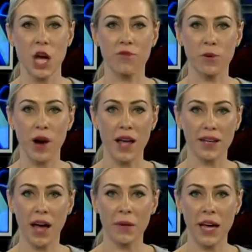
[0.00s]
for a break.
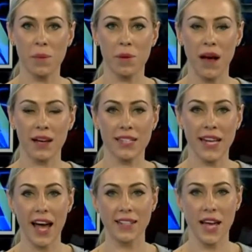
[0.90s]
Coming up on Market
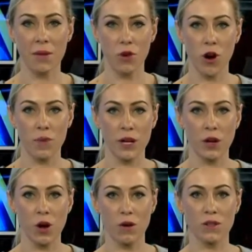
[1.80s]
Countdown, more opening
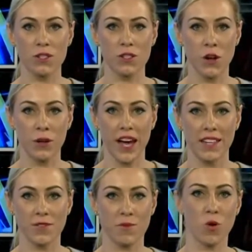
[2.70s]
calls. Noel Yates
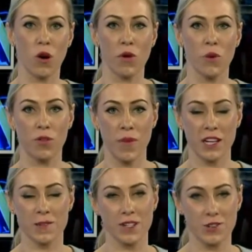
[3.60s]
from Macquarie Wealth
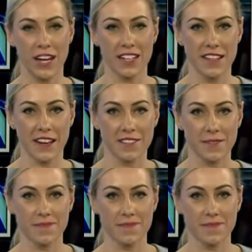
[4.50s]
Management joining us next.